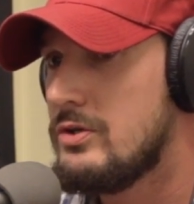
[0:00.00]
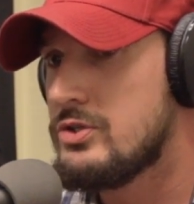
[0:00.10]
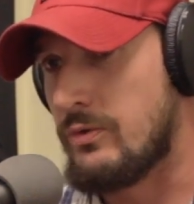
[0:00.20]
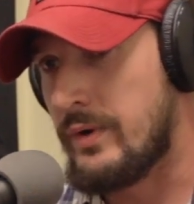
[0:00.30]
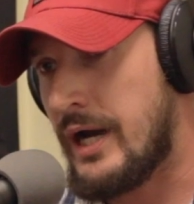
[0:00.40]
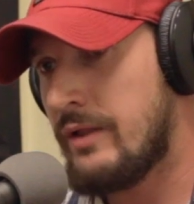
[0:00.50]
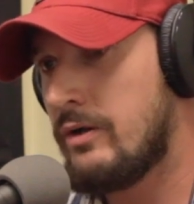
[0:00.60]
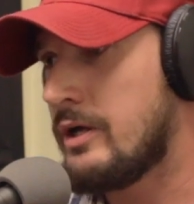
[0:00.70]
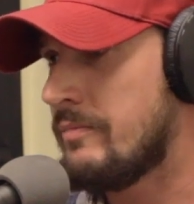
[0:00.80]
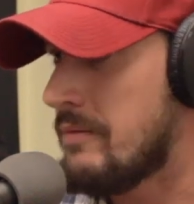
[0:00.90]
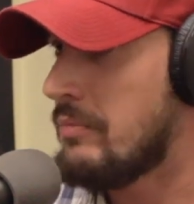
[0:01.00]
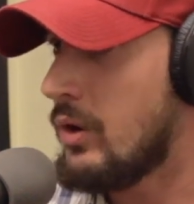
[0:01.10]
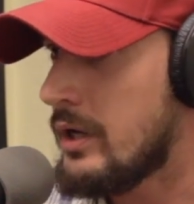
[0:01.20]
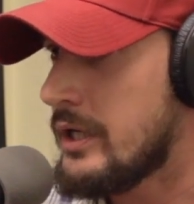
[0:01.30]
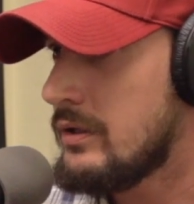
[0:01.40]
So when I look at my
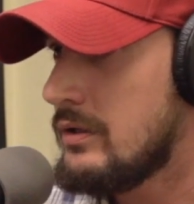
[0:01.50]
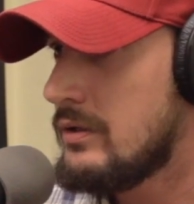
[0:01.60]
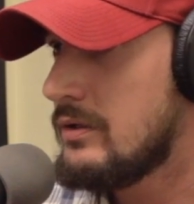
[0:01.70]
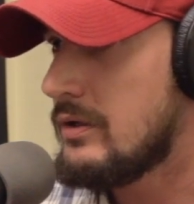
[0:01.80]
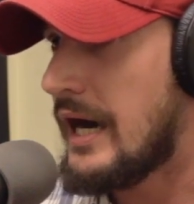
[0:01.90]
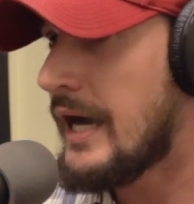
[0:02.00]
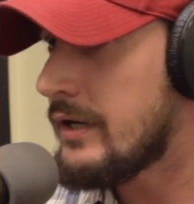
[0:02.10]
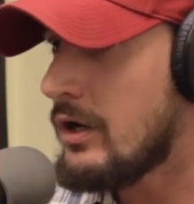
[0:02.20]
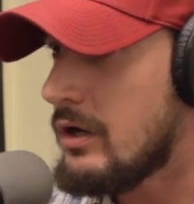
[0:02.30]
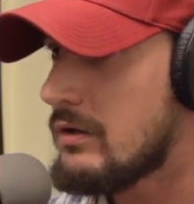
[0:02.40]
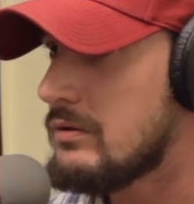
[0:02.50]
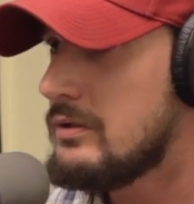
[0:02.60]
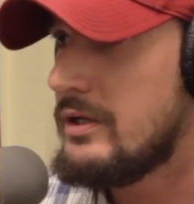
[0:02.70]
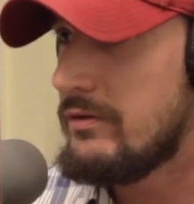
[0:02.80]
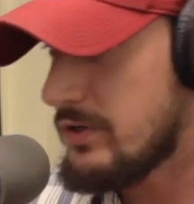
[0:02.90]
boy, I know
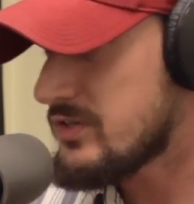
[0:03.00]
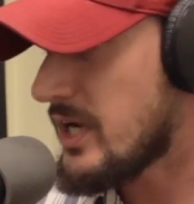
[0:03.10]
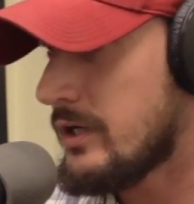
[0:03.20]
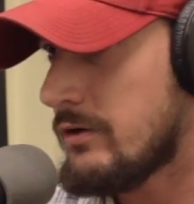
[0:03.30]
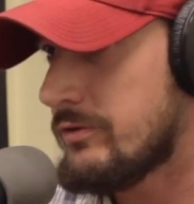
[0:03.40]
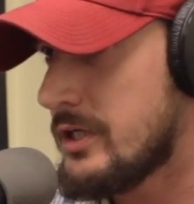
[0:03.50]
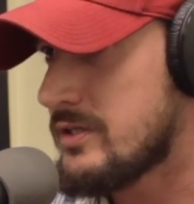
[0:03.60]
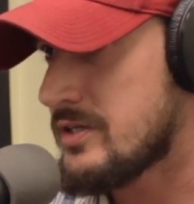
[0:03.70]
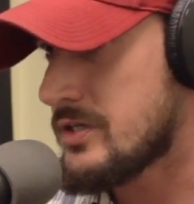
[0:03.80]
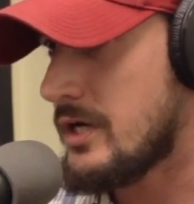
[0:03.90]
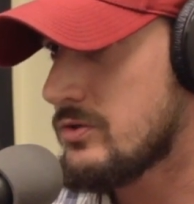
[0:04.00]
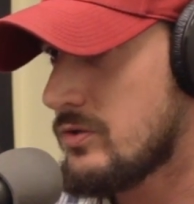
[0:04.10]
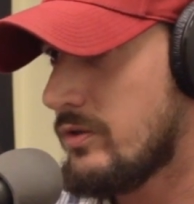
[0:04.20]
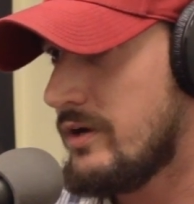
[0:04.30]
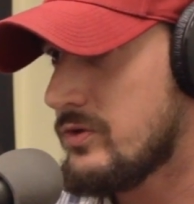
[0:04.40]
if he's got elevated
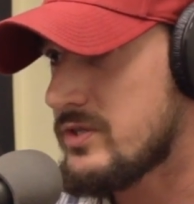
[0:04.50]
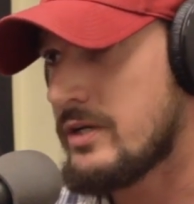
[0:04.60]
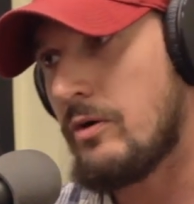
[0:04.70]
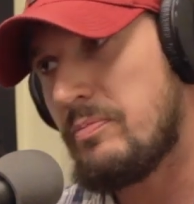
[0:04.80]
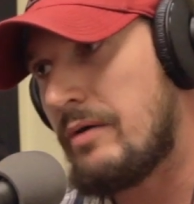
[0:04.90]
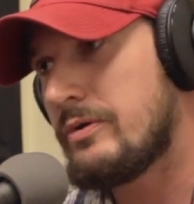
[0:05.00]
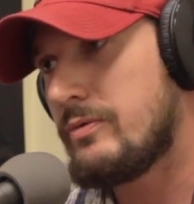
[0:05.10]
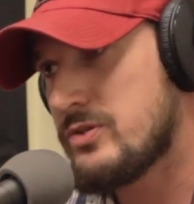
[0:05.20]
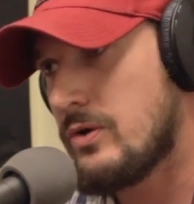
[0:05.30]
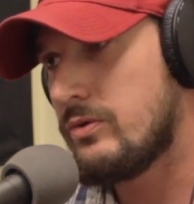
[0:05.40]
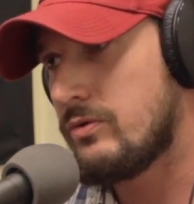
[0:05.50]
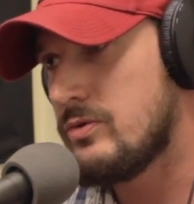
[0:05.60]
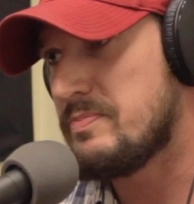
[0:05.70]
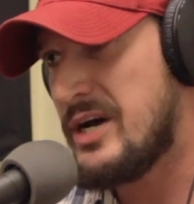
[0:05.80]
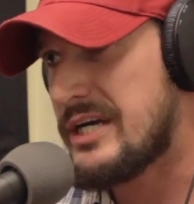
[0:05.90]
testosterone levels, I know probably what's going through
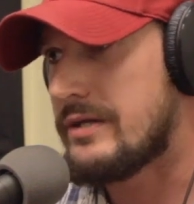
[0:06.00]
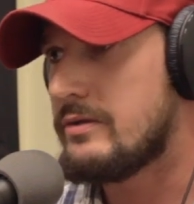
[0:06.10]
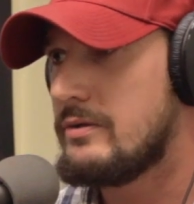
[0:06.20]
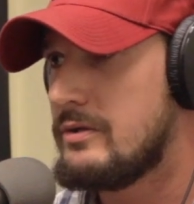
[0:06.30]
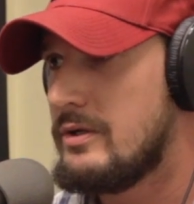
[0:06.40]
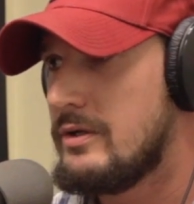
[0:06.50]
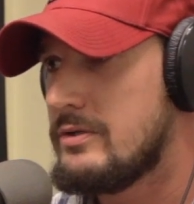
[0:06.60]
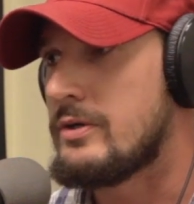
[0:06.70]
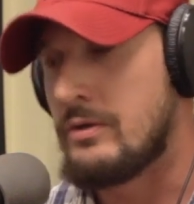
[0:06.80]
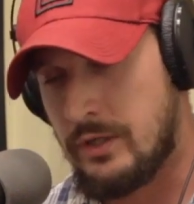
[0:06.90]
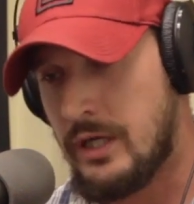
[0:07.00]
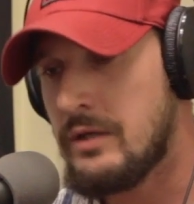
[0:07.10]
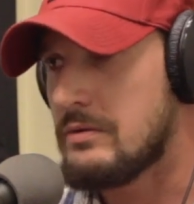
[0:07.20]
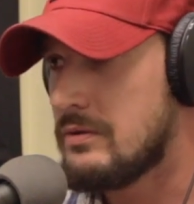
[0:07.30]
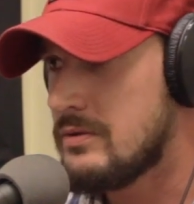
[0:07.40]
his mind. It's like,
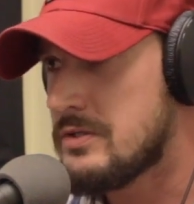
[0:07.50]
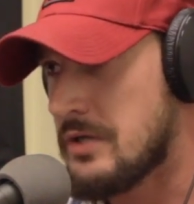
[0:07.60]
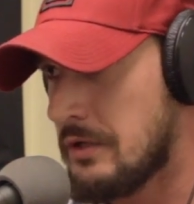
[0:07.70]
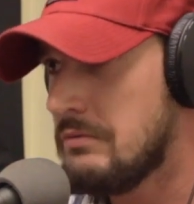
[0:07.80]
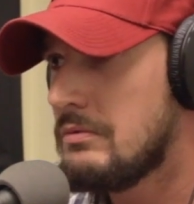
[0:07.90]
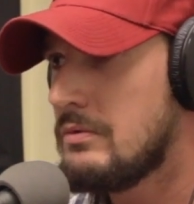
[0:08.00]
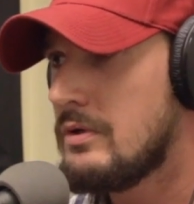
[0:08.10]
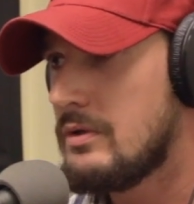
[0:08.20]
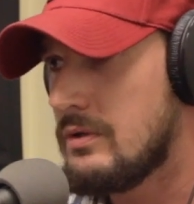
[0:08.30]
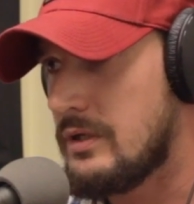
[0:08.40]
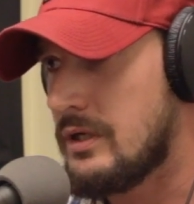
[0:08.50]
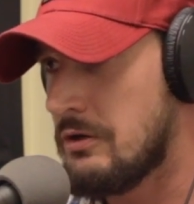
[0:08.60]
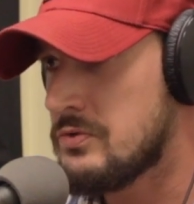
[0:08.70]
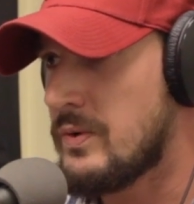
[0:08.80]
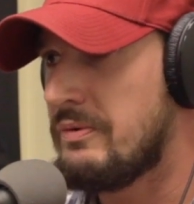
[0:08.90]
okay, son,
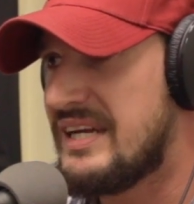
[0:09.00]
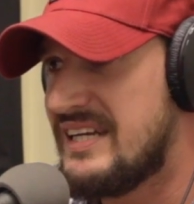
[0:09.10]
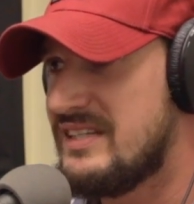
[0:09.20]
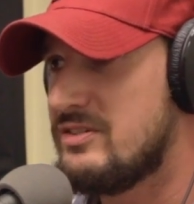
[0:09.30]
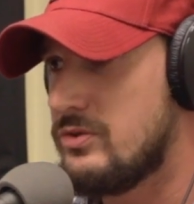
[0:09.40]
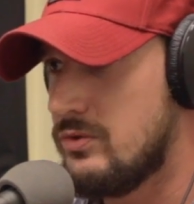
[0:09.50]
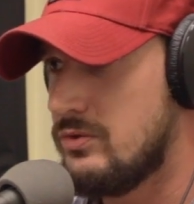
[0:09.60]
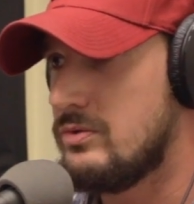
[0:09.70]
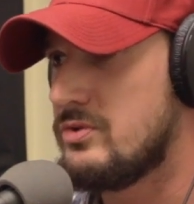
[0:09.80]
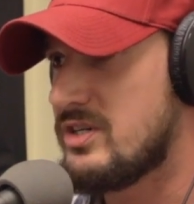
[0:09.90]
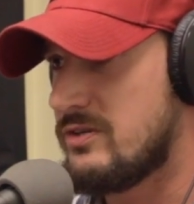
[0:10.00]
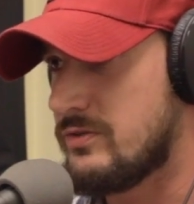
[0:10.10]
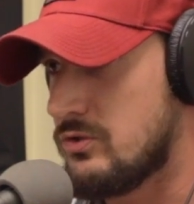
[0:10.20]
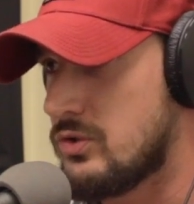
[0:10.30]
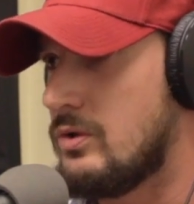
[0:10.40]
here's where we get into
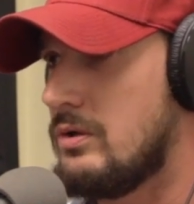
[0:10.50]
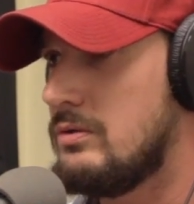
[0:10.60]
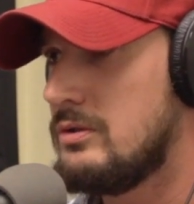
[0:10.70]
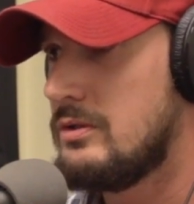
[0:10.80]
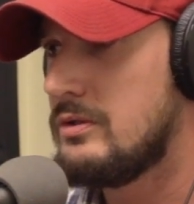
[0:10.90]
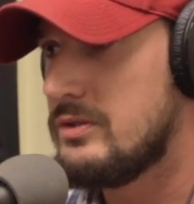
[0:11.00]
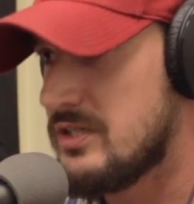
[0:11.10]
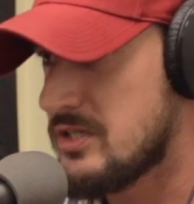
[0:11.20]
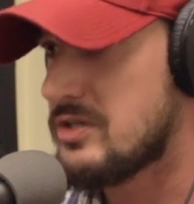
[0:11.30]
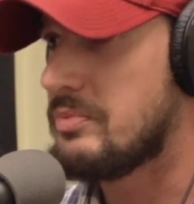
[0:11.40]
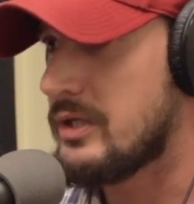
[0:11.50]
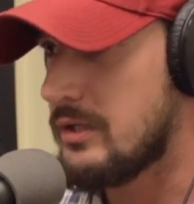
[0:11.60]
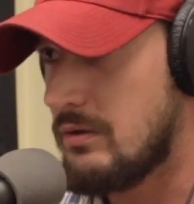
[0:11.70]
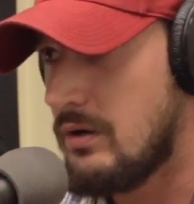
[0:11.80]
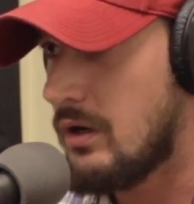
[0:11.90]
self-control,
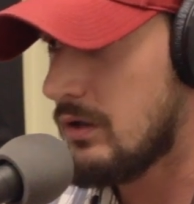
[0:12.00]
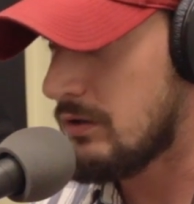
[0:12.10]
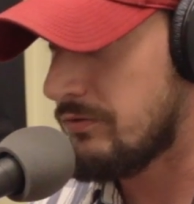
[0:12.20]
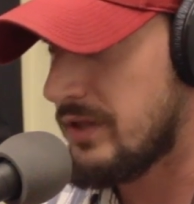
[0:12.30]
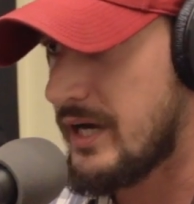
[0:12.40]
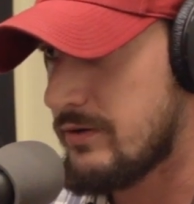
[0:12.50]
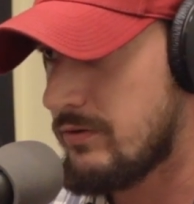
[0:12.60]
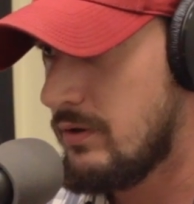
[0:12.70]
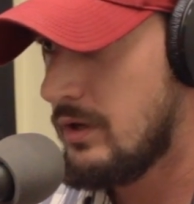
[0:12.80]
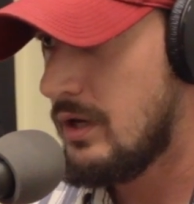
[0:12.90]
discipline, all of that.